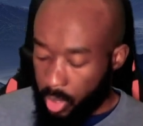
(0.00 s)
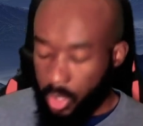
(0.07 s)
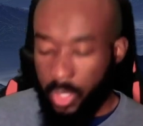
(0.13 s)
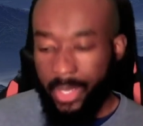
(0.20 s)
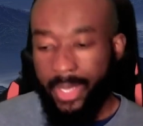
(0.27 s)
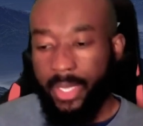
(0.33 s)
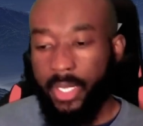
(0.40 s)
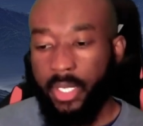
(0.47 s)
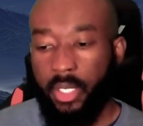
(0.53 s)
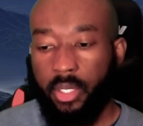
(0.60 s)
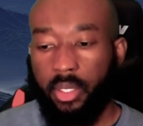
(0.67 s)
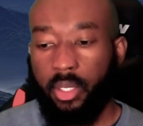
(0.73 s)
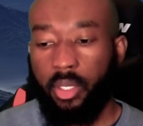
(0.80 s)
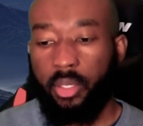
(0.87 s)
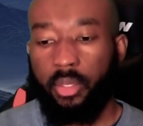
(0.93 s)
in
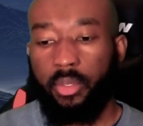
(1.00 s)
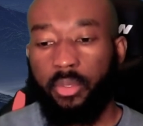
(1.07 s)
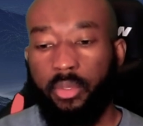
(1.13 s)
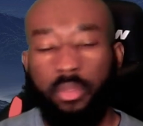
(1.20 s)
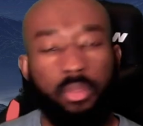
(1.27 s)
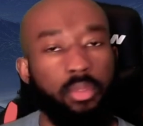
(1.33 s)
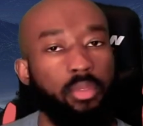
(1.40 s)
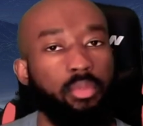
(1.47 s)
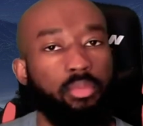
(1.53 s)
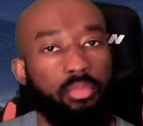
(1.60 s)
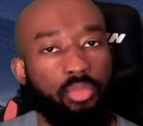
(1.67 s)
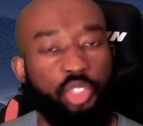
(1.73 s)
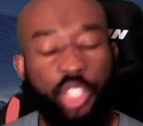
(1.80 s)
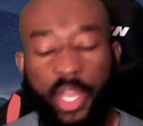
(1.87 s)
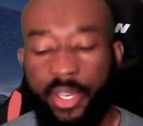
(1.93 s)

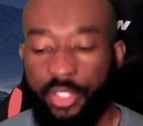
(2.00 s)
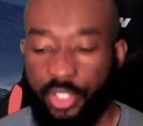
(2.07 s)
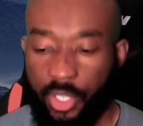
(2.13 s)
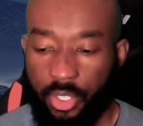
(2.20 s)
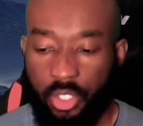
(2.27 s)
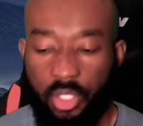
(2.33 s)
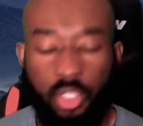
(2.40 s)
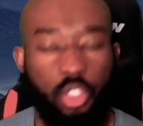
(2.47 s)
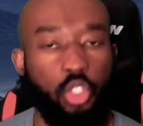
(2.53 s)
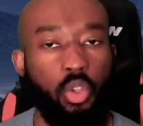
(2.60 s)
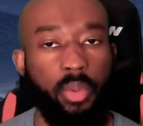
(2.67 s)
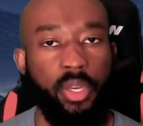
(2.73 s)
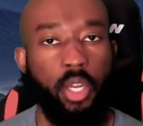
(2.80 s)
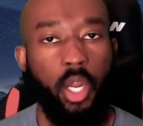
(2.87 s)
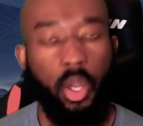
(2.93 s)
Genesis, so
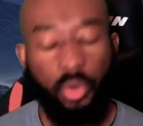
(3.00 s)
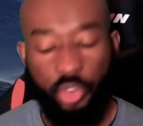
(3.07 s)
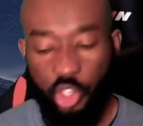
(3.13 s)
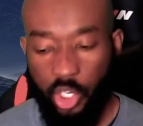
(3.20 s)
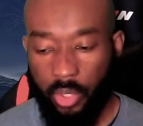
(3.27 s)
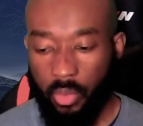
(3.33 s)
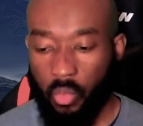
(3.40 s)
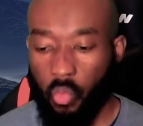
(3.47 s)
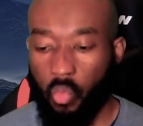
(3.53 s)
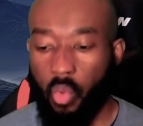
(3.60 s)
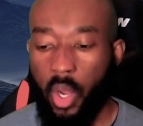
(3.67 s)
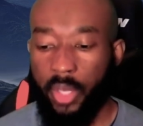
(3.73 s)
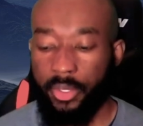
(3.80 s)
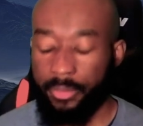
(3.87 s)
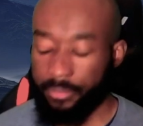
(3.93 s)
in Origin
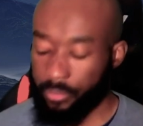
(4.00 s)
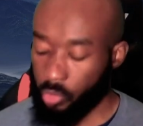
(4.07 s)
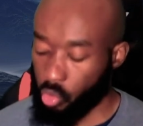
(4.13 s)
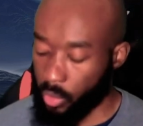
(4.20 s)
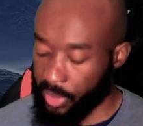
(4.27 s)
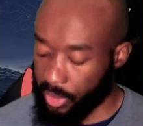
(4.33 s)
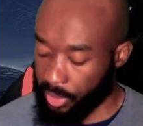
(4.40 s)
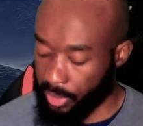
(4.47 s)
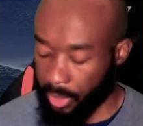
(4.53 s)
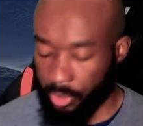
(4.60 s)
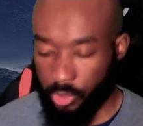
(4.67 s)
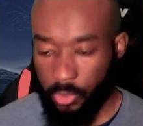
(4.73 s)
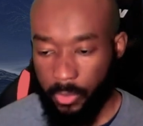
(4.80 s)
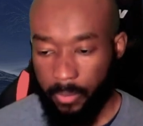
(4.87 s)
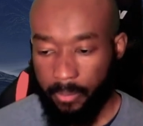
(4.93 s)
1:26,